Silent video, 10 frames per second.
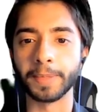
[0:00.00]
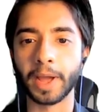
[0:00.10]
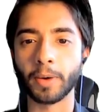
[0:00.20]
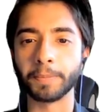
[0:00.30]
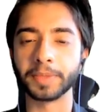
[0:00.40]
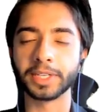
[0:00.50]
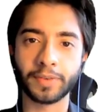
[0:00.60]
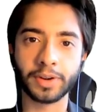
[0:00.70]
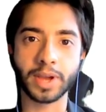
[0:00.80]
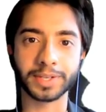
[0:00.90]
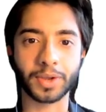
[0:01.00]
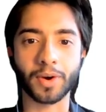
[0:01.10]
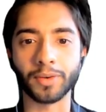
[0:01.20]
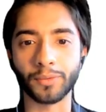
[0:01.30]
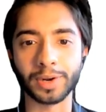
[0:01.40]
Now this video has
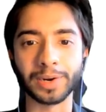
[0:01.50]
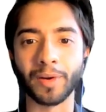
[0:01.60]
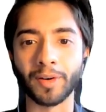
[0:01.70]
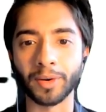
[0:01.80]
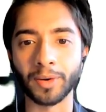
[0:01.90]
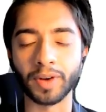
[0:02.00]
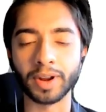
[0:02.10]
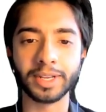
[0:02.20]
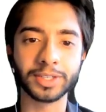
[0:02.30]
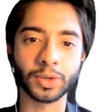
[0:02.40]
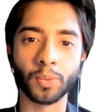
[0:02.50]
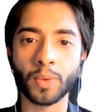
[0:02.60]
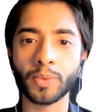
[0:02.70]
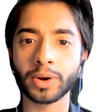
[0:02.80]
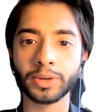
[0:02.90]
gone really long already. So
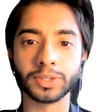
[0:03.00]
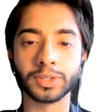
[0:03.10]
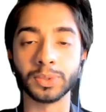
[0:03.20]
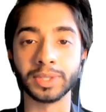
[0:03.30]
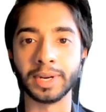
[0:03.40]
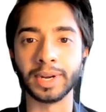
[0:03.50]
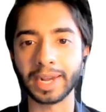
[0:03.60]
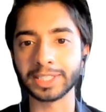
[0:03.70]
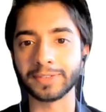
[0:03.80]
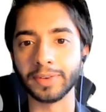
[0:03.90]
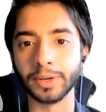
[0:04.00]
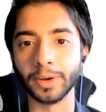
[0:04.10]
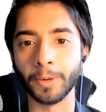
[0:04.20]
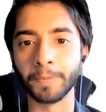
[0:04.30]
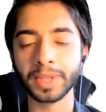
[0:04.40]
what we're going to do in the next
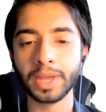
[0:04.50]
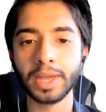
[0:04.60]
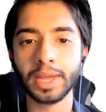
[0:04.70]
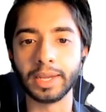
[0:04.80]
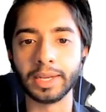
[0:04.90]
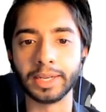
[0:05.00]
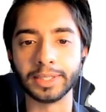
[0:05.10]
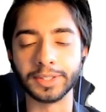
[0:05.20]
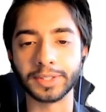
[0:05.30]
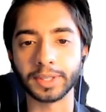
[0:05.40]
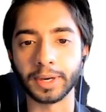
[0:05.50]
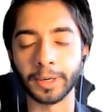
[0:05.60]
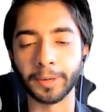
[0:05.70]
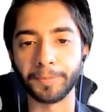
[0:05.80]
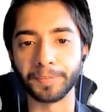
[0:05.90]
video is
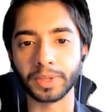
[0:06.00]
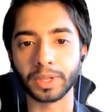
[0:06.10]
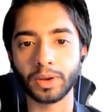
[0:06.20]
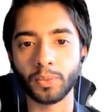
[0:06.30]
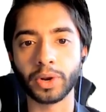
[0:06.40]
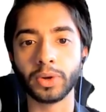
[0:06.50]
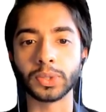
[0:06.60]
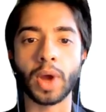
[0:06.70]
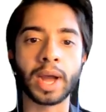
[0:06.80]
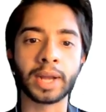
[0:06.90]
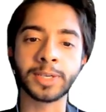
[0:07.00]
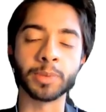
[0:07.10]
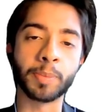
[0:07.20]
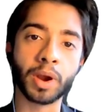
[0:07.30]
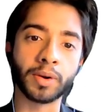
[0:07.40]
we're going to add some
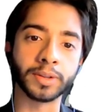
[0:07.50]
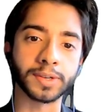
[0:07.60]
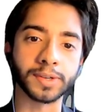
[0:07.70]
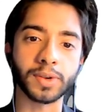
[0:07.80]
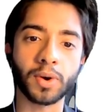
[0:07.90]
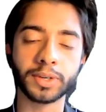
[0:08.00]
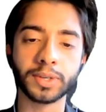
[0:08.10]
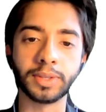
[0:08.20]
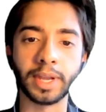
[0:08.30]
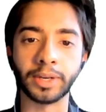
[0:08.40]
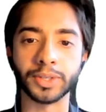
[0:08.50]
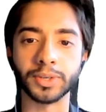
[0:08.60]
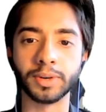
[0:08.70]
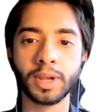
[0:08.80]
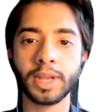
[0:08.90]
appearances onto the
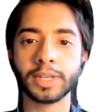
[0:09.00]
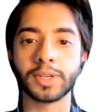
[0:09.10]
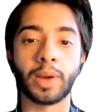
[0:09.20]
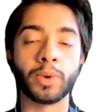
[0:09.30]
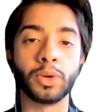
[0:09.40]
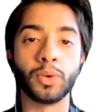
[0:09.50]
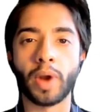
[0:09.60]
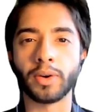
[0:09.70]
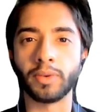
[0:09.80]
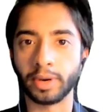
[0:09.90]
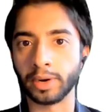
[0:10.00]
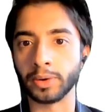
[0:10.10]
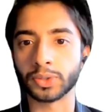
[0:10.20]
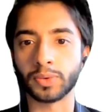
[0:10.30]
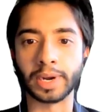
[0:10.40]
engine so that when you render it, it
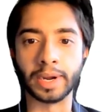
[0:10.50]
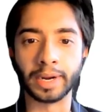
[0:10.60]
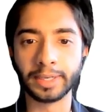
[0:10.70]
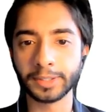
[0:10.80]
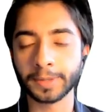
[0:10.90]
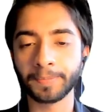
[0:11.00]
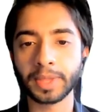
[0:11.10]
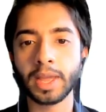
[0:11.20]
looks really nice.